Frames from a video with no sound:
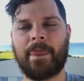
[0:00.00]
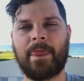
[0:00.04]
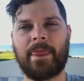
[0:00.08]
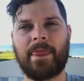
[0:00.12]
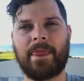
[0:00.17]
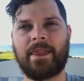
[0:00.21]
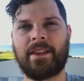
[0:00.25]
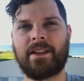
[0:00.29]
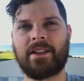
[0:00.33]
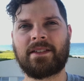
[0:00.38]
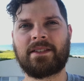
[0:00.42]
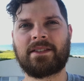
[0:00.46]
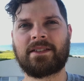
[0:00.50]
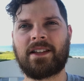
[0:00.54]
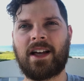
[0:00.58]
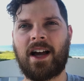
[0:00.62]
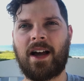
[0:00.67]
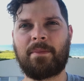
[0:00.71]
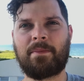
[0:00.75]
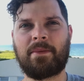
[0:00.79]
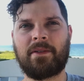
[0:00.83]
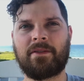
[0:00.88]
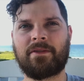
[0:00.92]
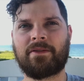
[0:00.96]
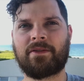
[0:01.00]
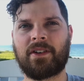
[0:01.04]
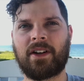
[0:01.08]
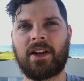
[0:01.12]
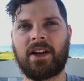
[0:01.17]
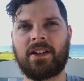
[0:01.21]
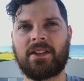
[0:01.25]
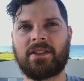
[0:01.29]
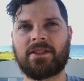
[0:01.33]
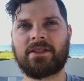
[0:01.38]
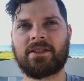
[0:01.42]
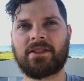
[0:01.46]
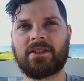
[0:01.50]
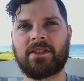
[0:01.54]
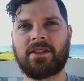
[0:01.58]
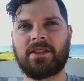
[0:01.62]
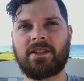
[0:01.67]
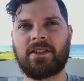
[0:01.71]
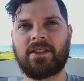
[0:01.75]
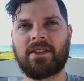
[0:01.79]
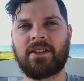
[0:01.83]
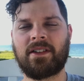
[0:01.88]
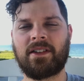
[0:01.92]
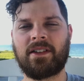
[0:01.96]
the stop it phrase
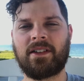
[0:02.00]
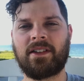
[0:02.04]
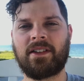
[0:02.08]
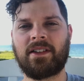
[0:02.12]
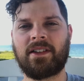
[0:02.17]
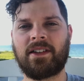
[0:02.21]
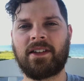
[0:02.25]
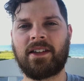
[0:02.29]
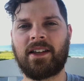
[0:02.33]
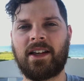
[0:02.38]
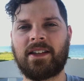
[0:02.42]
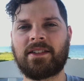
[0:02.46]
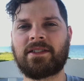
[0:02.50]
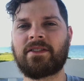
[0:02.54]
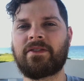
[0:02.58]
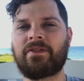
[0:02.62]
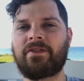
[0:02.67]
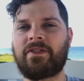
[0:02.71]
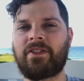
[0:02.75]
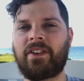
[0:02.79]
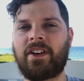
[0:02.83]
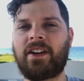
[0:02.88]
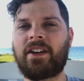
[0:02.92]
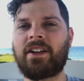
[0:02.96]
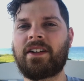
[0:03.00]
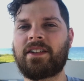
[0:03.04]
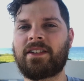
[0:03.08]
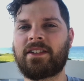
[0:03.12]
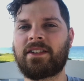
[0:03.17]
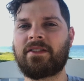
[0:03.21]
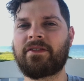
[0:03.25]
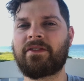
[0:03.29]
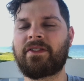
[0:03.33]
has a very,